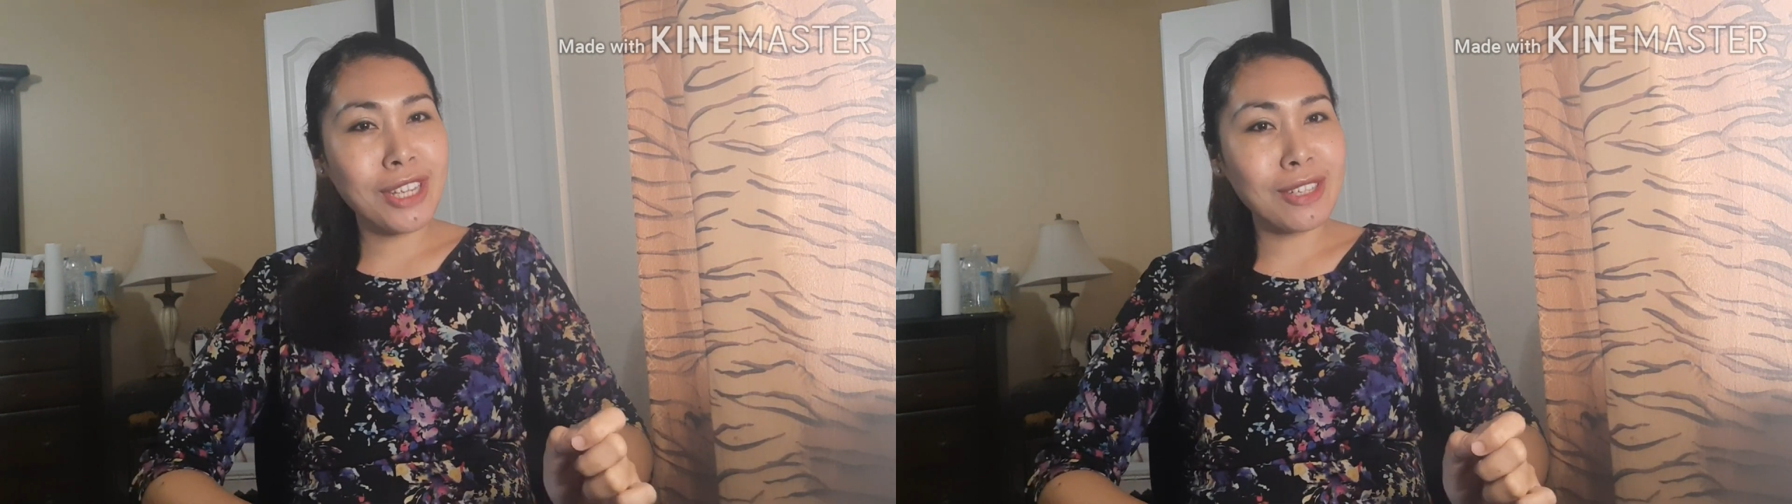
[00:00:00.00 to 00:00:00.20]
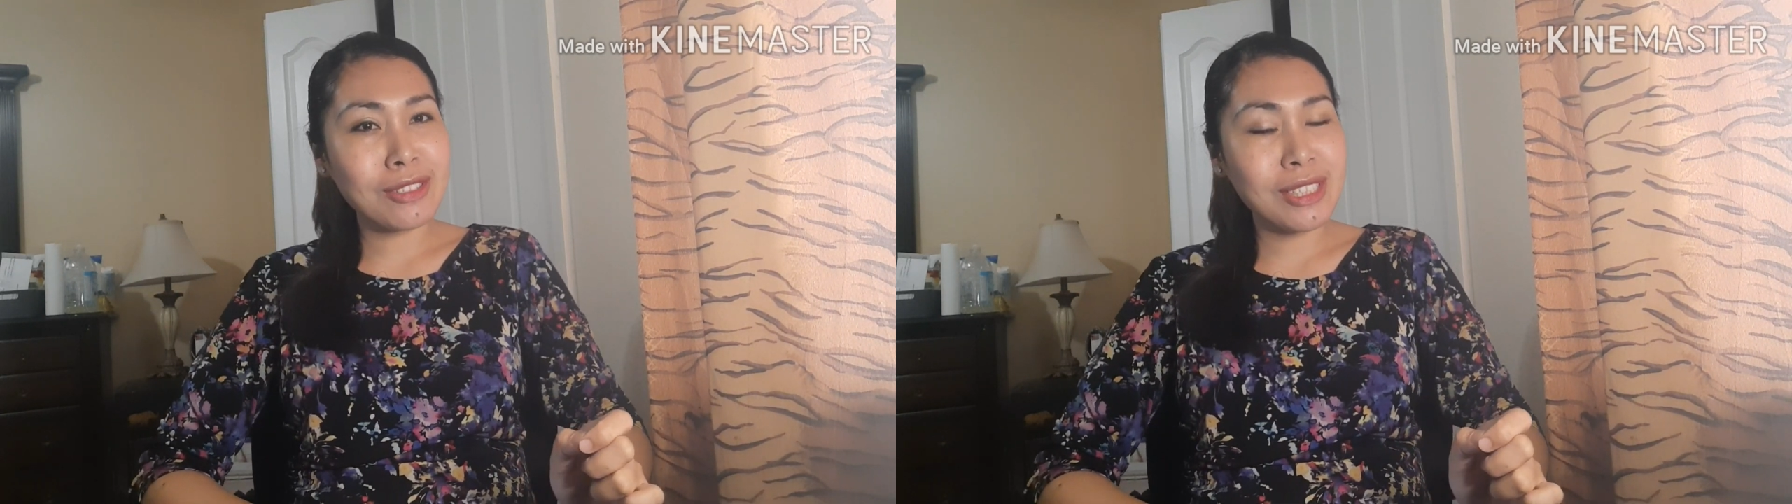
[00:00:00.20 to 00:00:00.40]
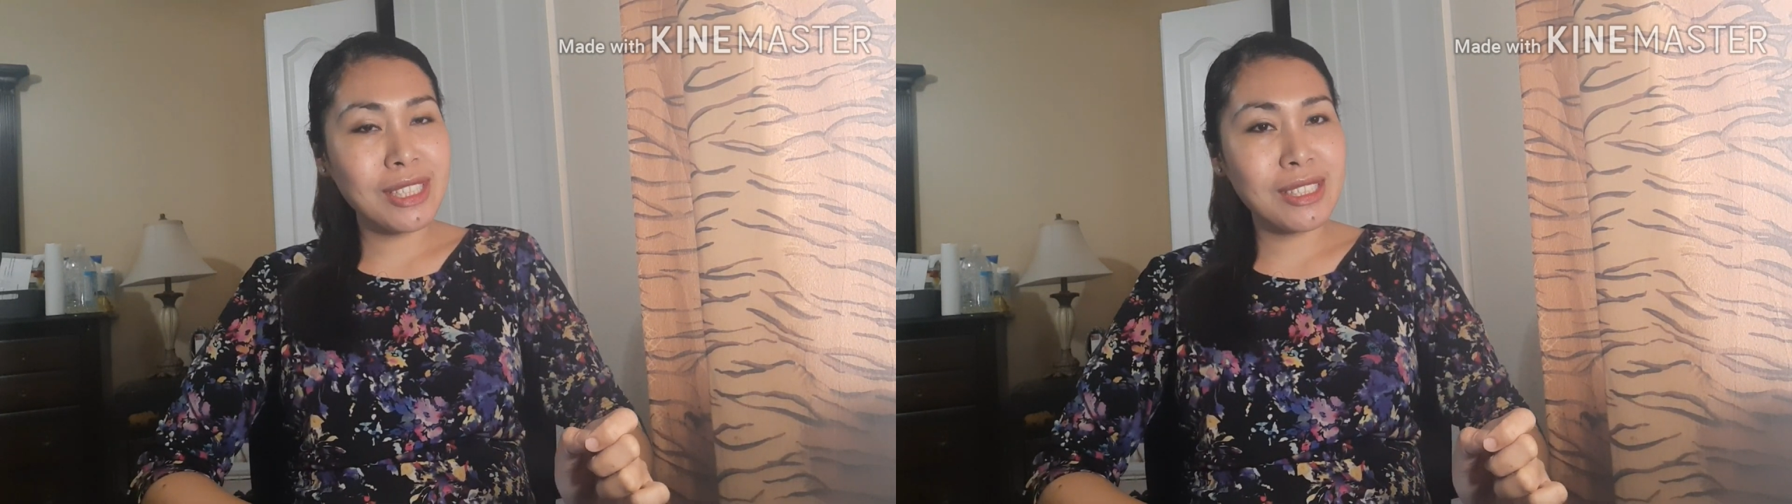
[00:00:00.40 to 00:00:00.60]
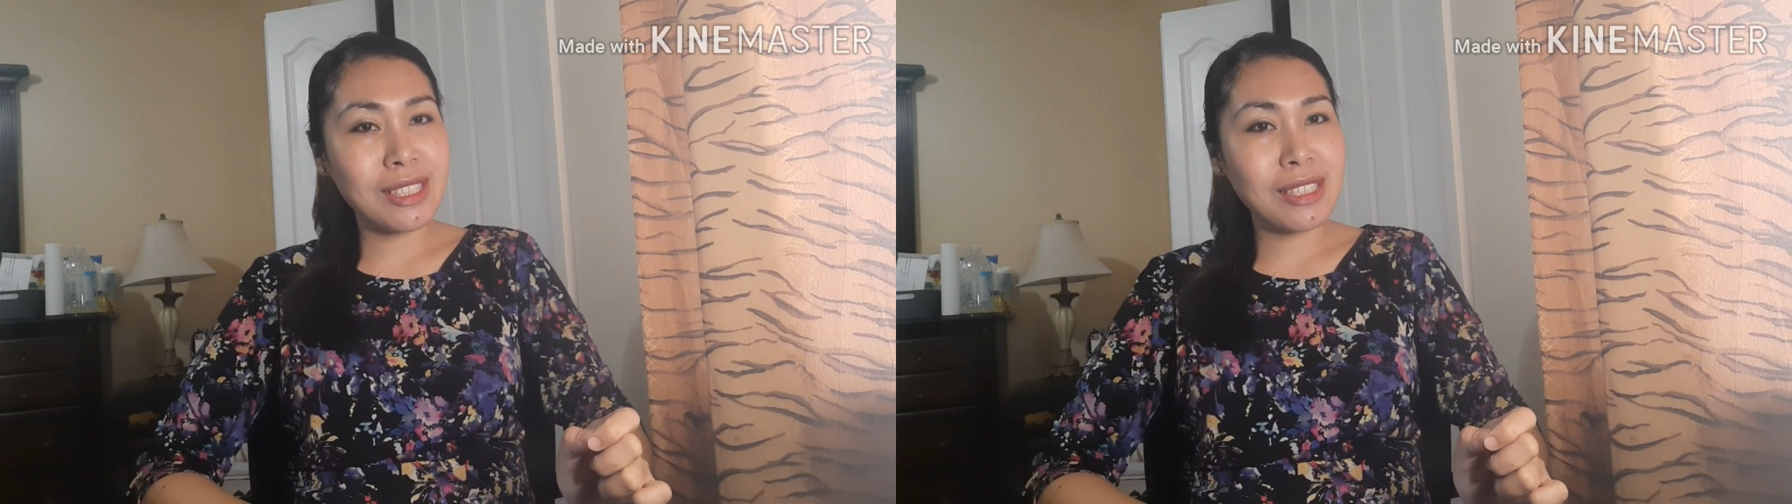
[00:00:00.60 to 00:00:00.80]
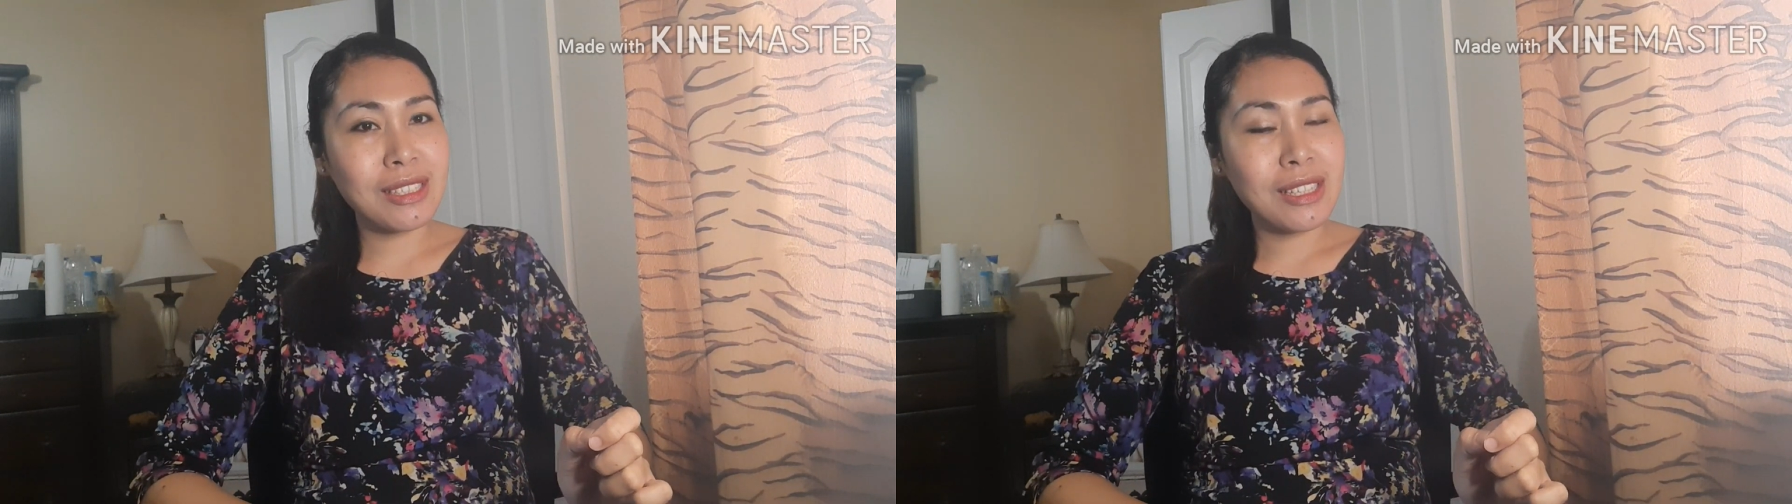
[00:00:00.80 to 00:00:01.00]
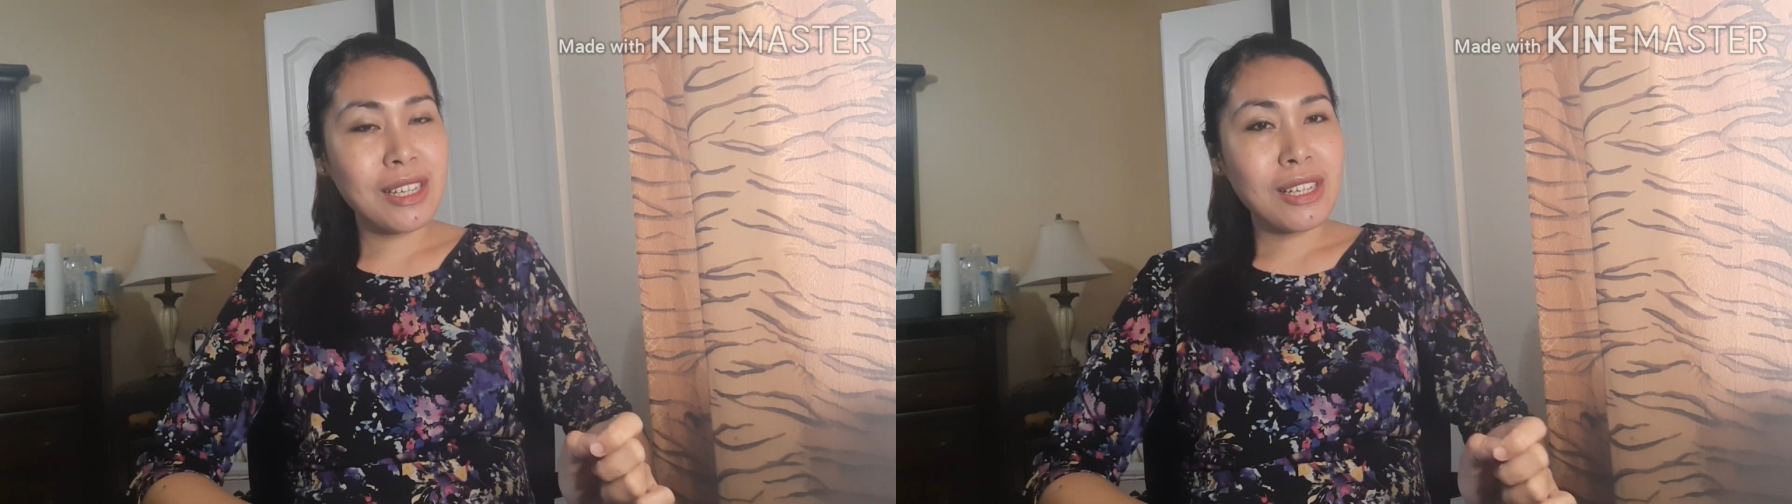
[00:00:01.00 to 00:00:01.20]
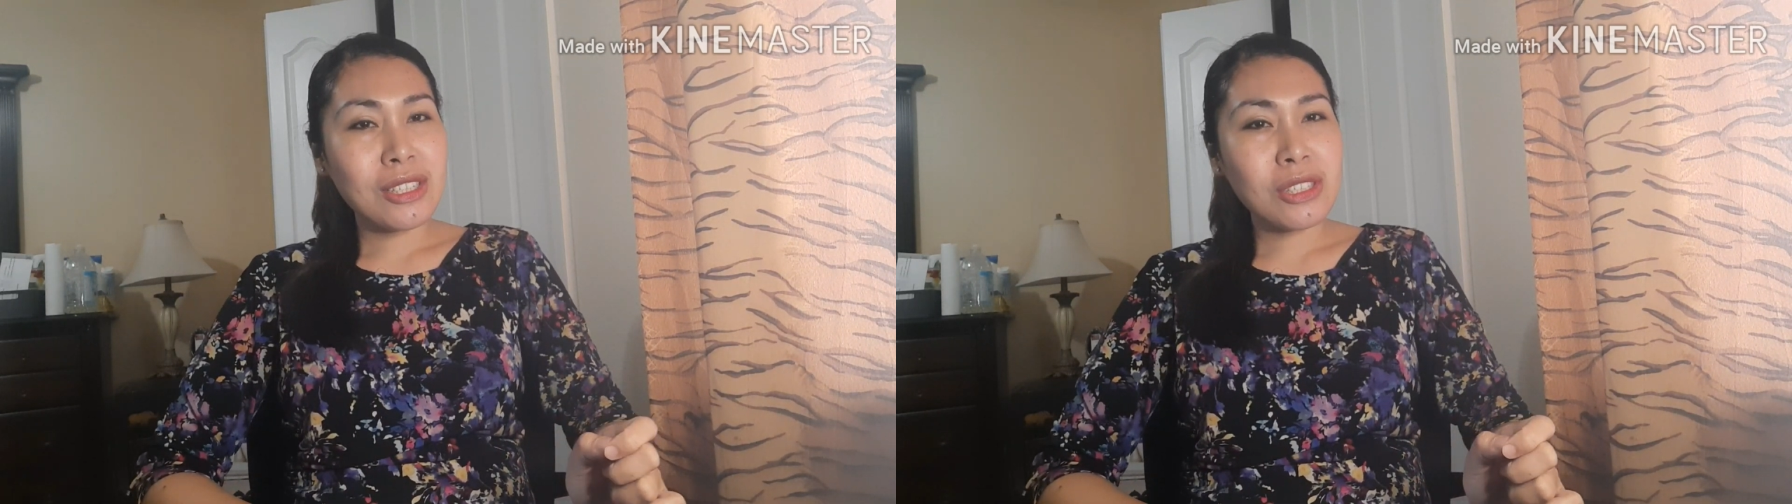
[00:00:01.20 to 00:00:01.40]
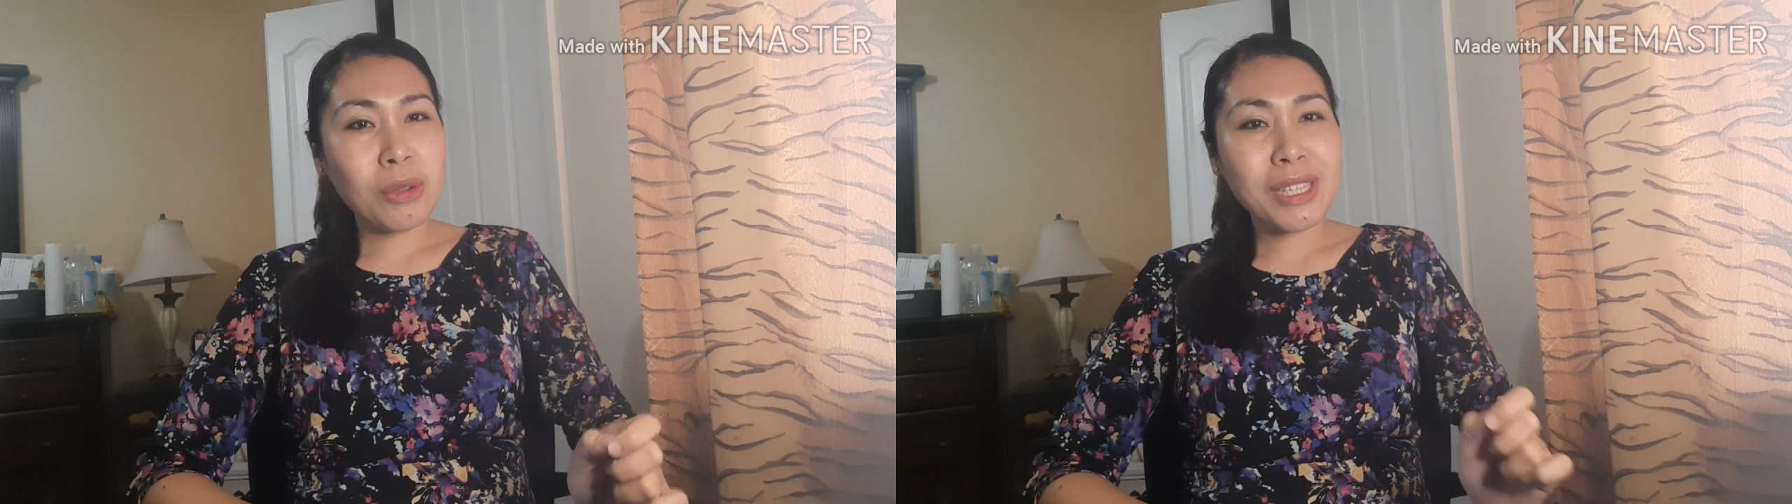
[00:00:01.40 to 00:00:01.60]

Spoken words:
LCD. So